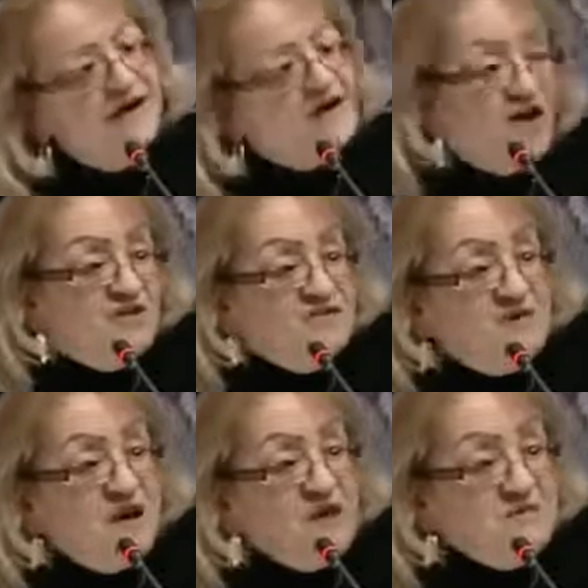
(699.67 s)
Guardians
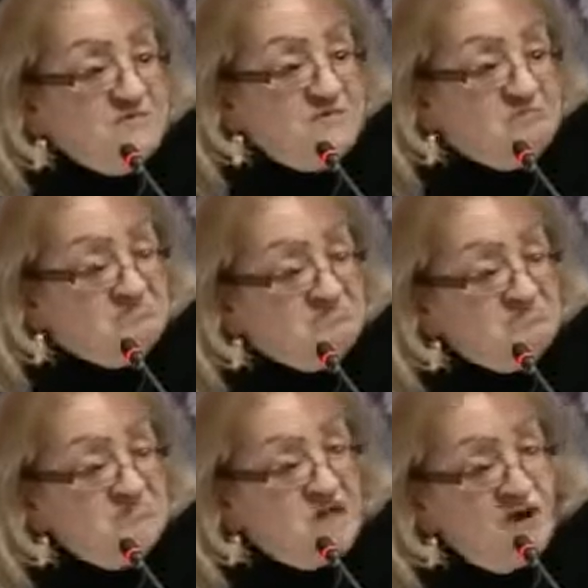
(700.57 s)
in items,
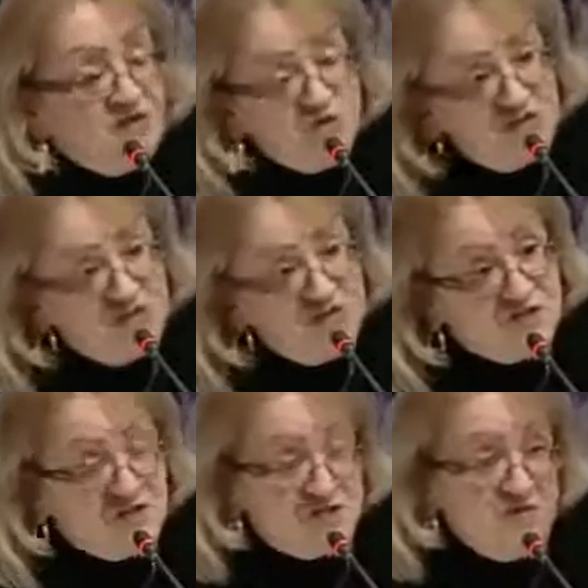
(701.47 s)
they don't want to change the
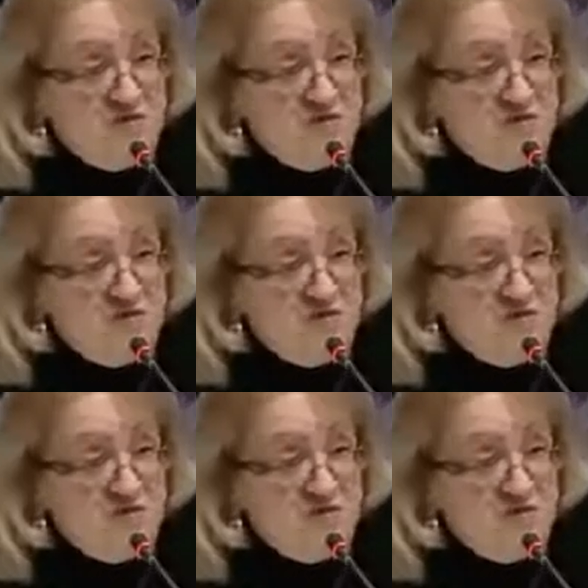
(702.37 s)
system